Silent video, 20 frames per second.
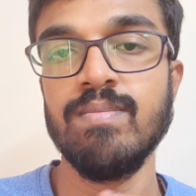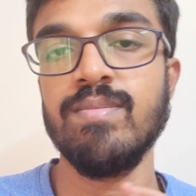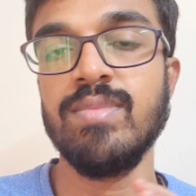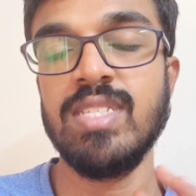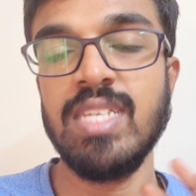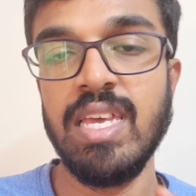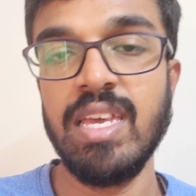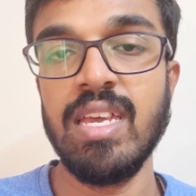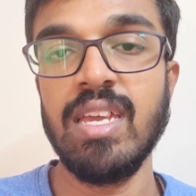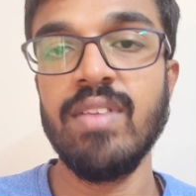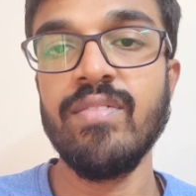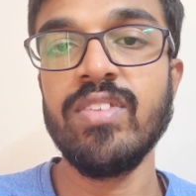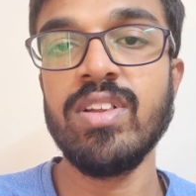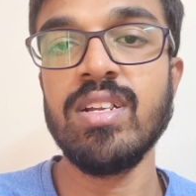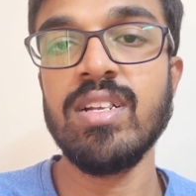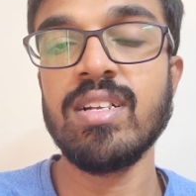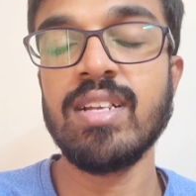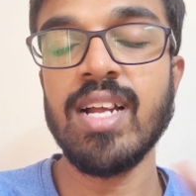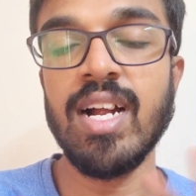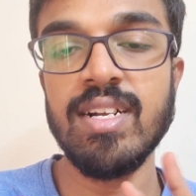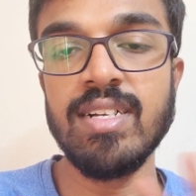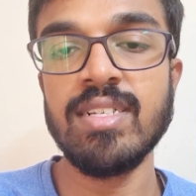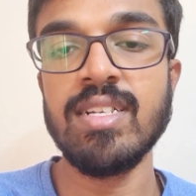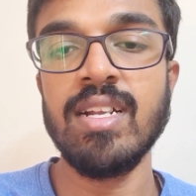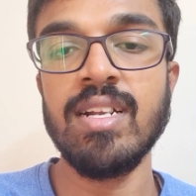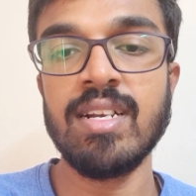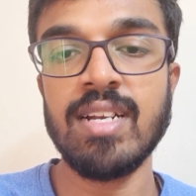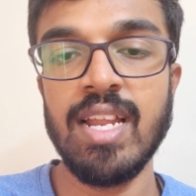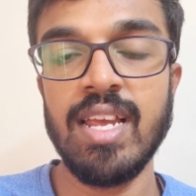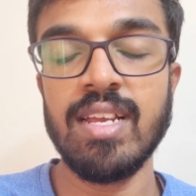say, even in
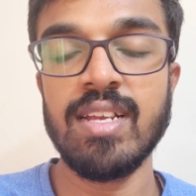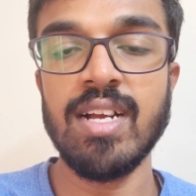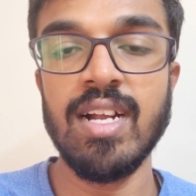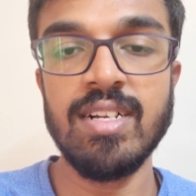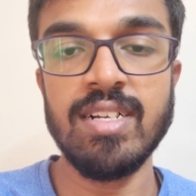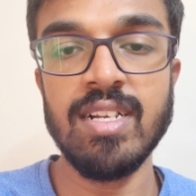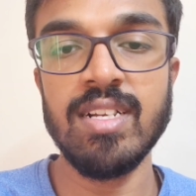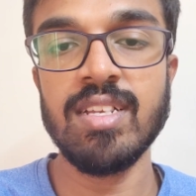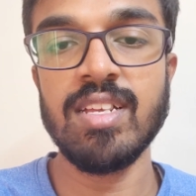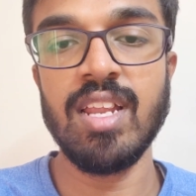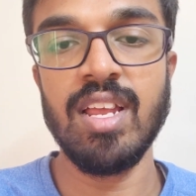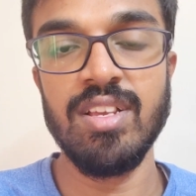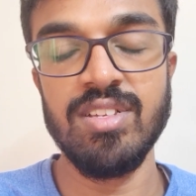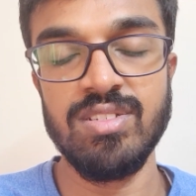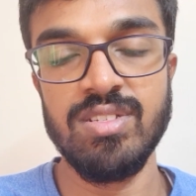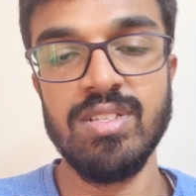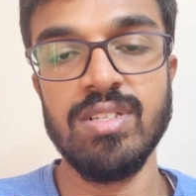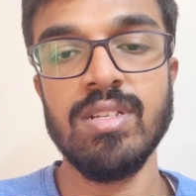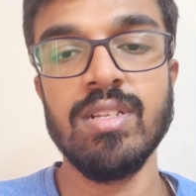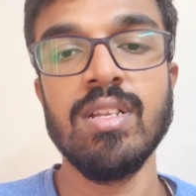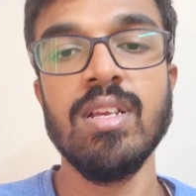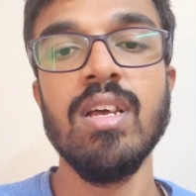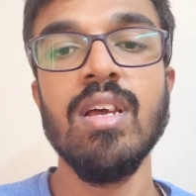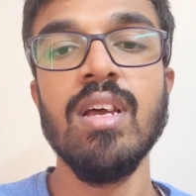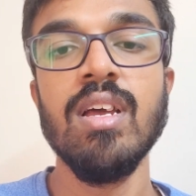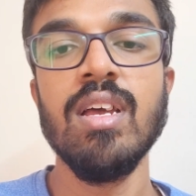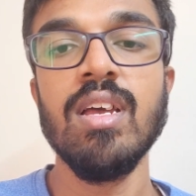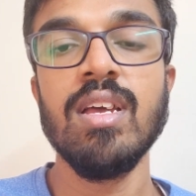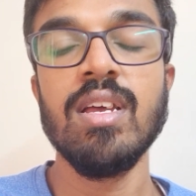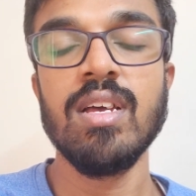content, like content creation,
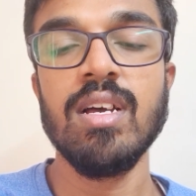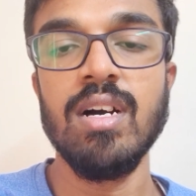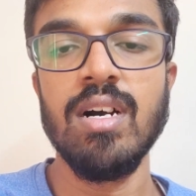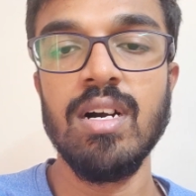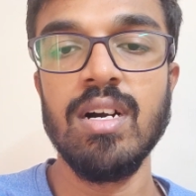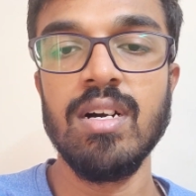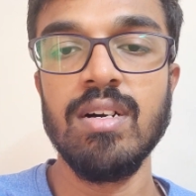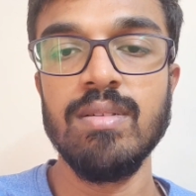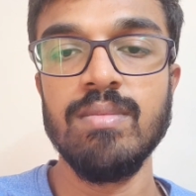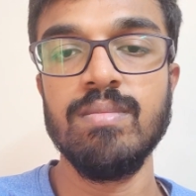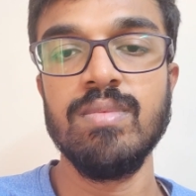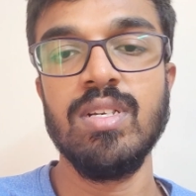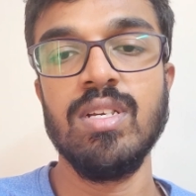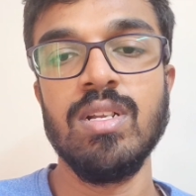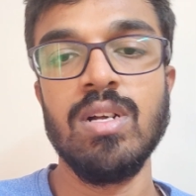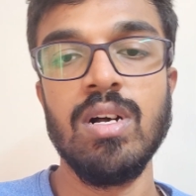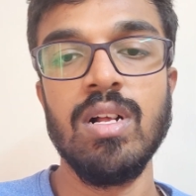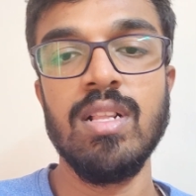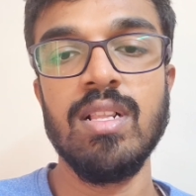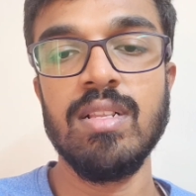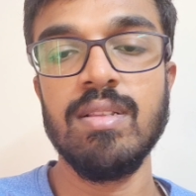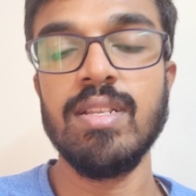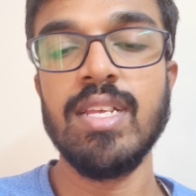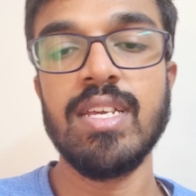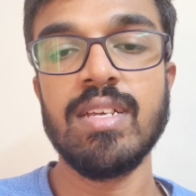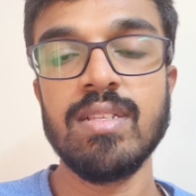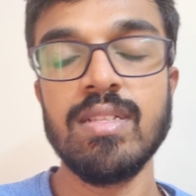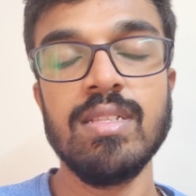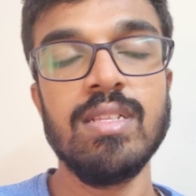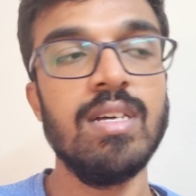and all.
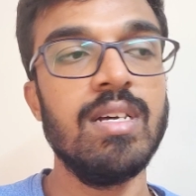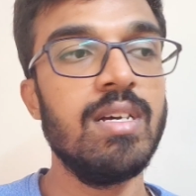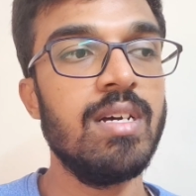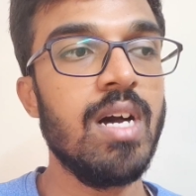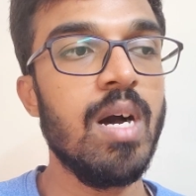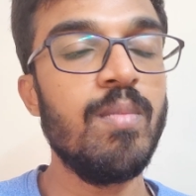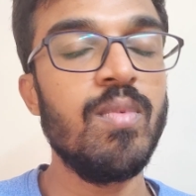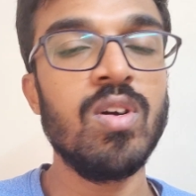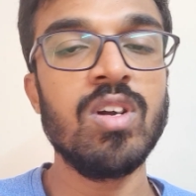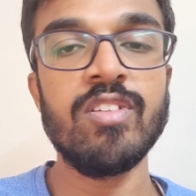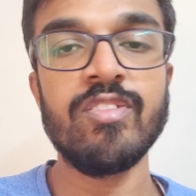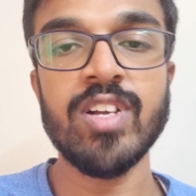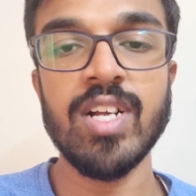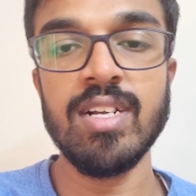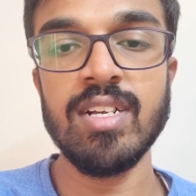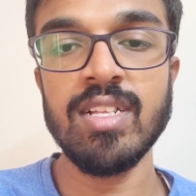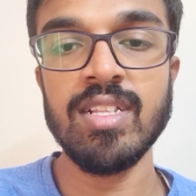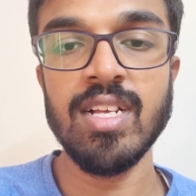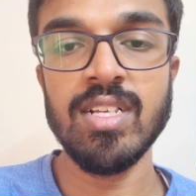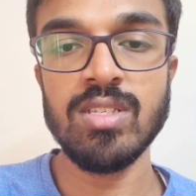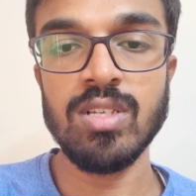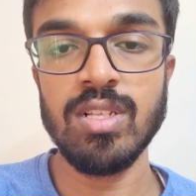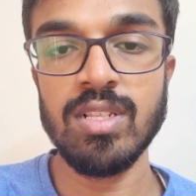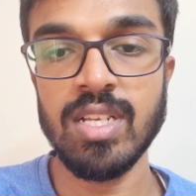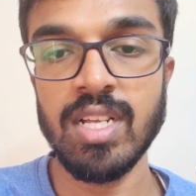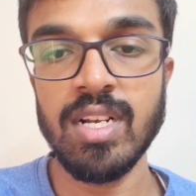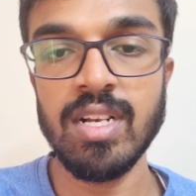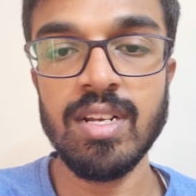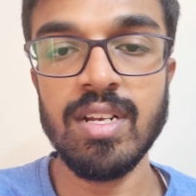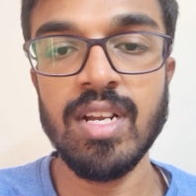Like the amount of content that's on
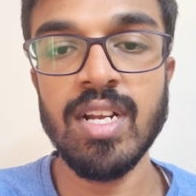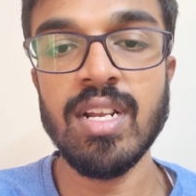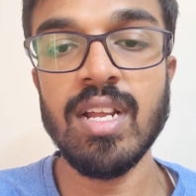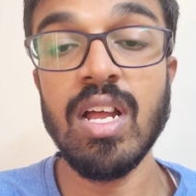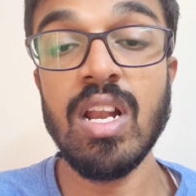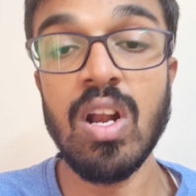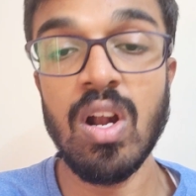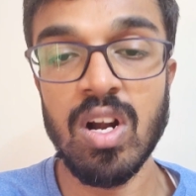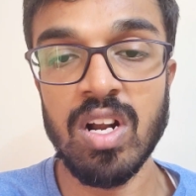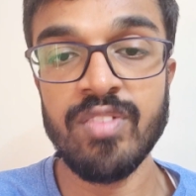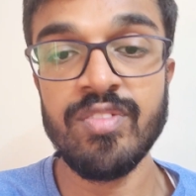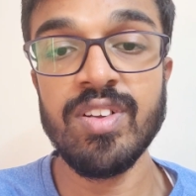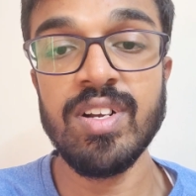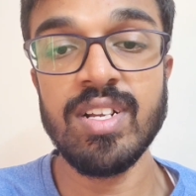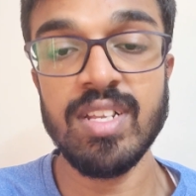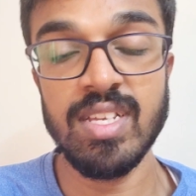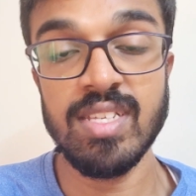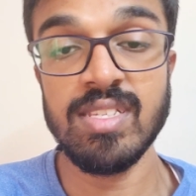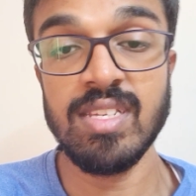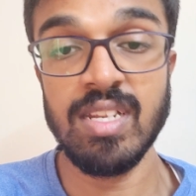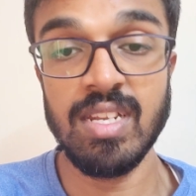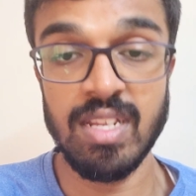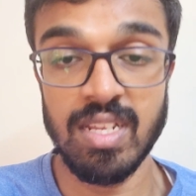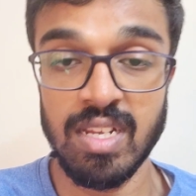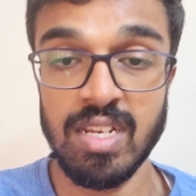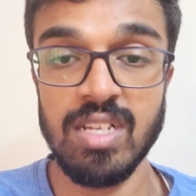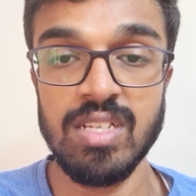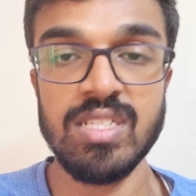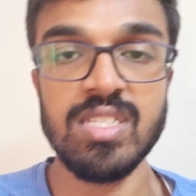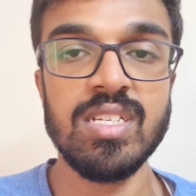the internet, a lot of it is in
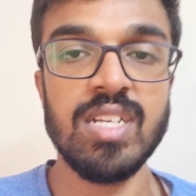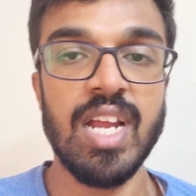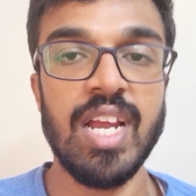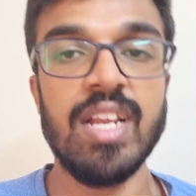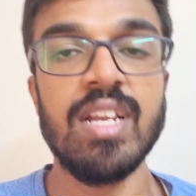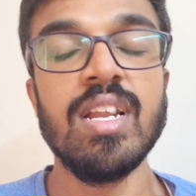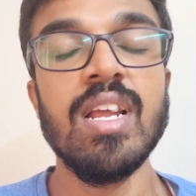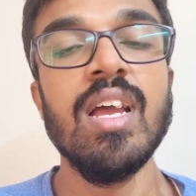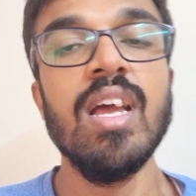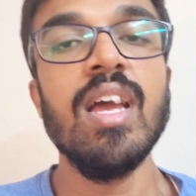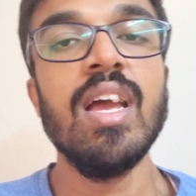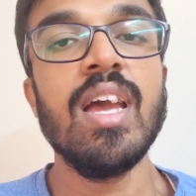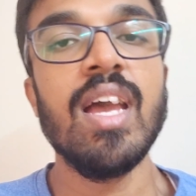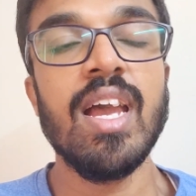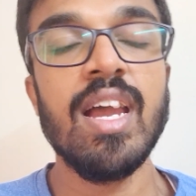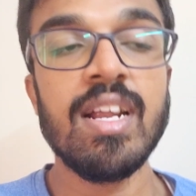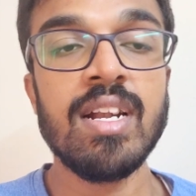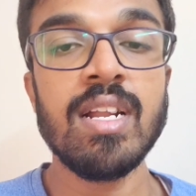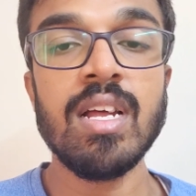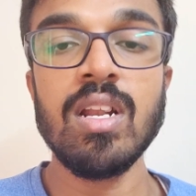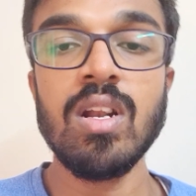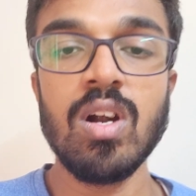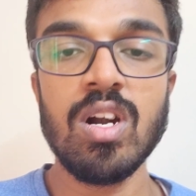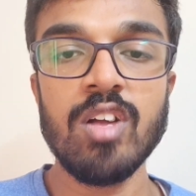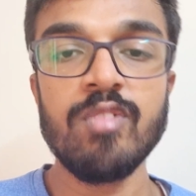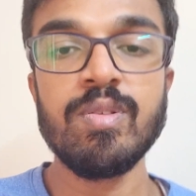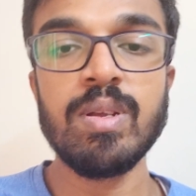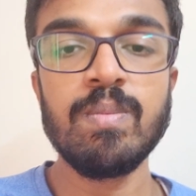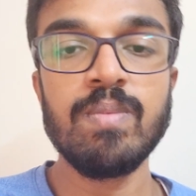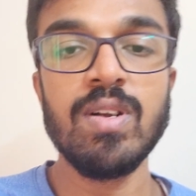English, right? And a lot
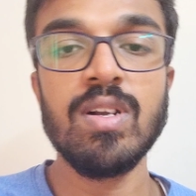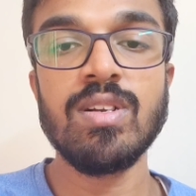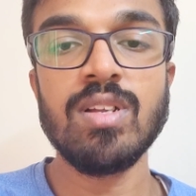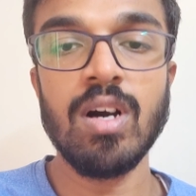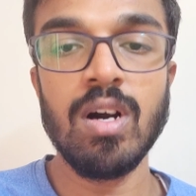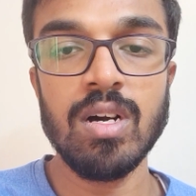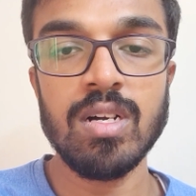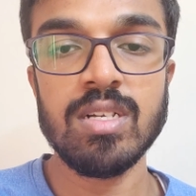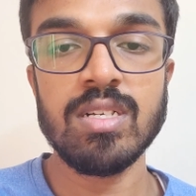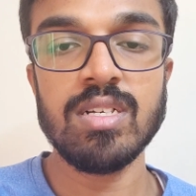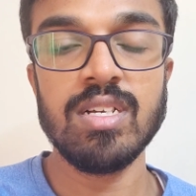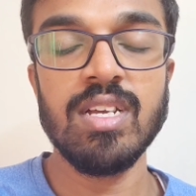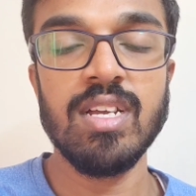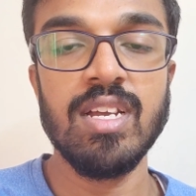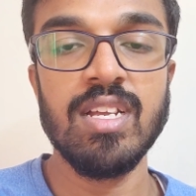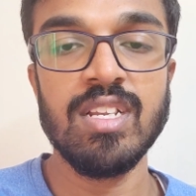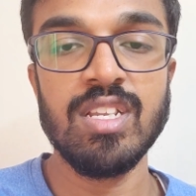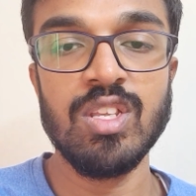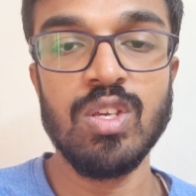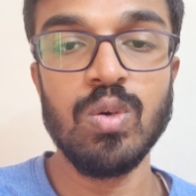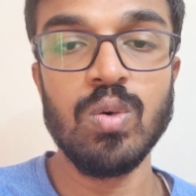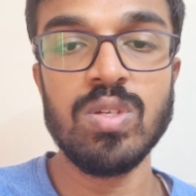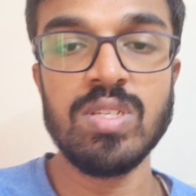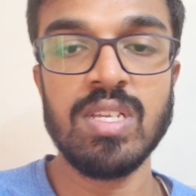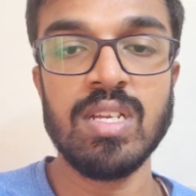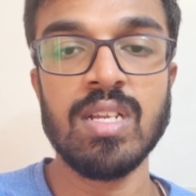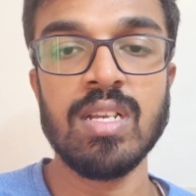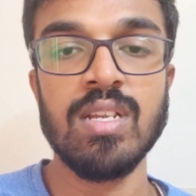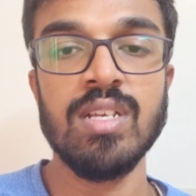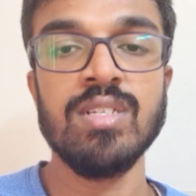of people talk and use
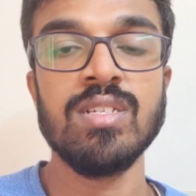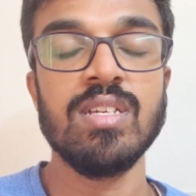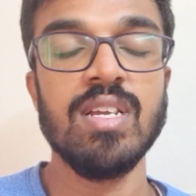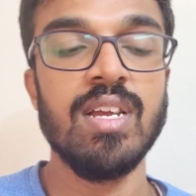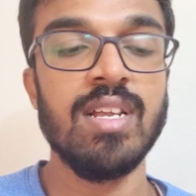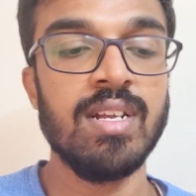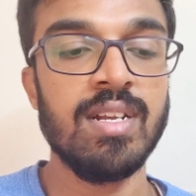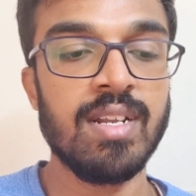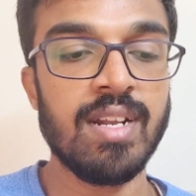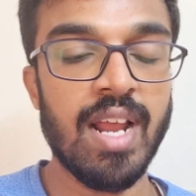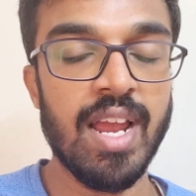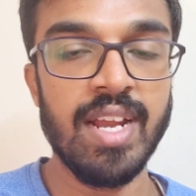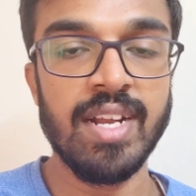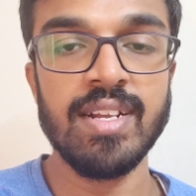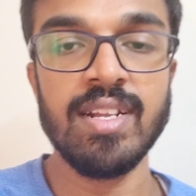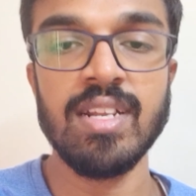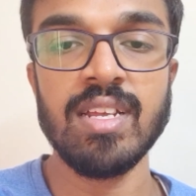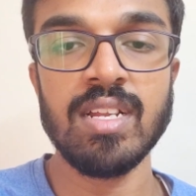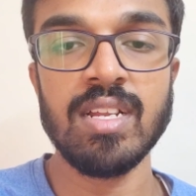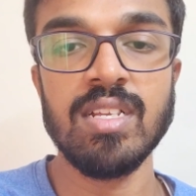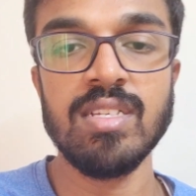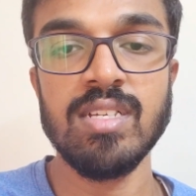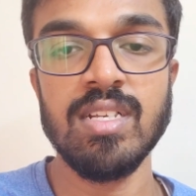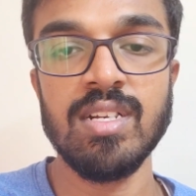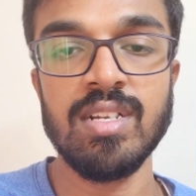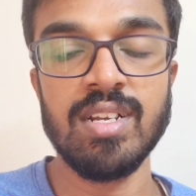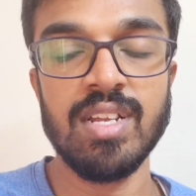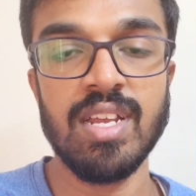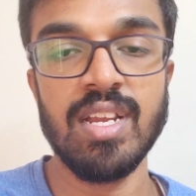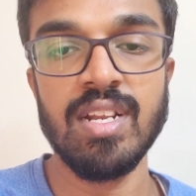English and write in English
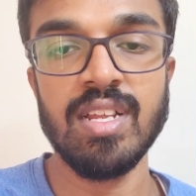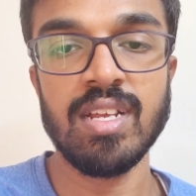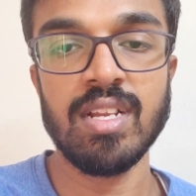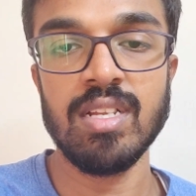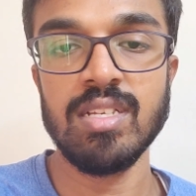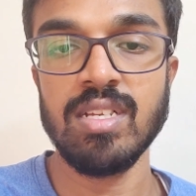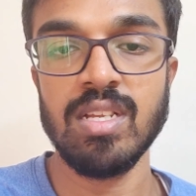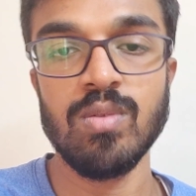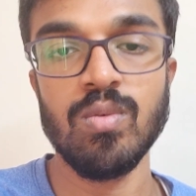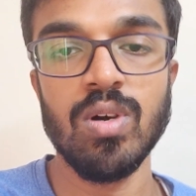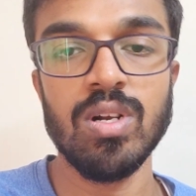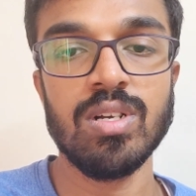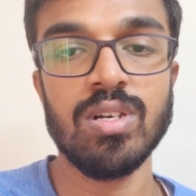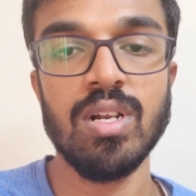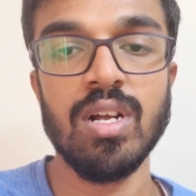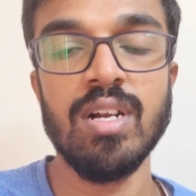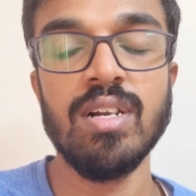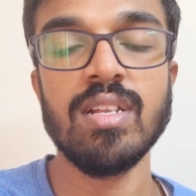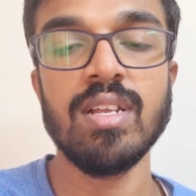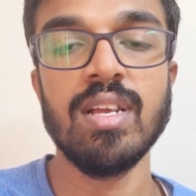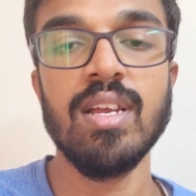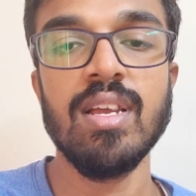and read English and whatnot,